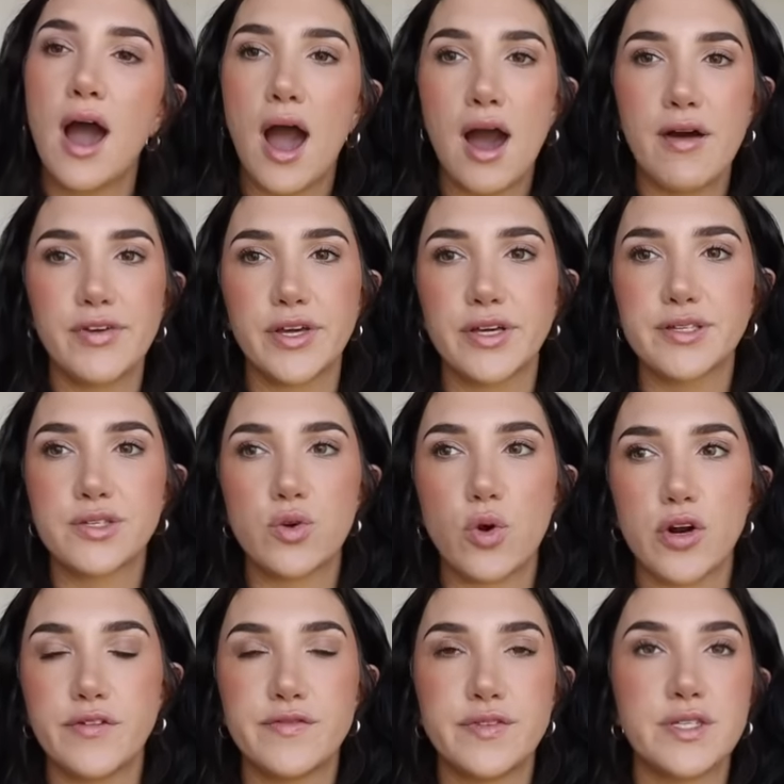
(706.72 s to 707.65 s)
having a
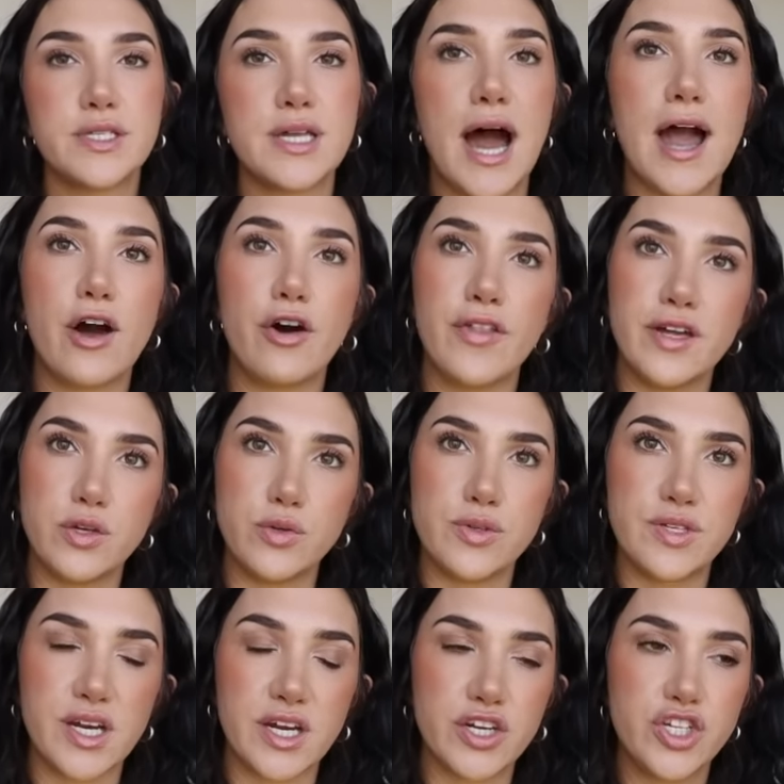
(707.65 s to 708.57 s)
sort of style that you
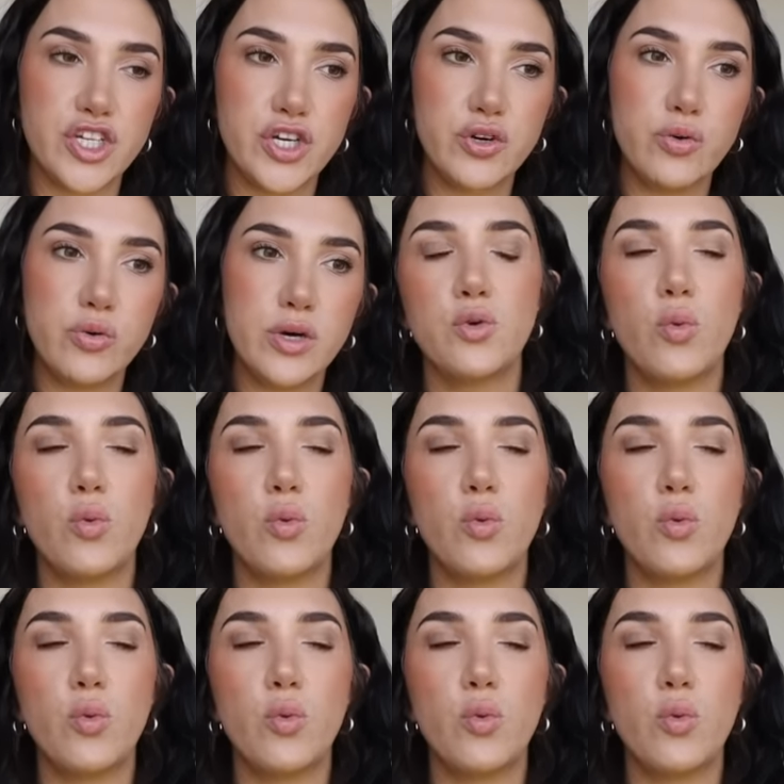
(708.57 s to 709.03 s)
stick to,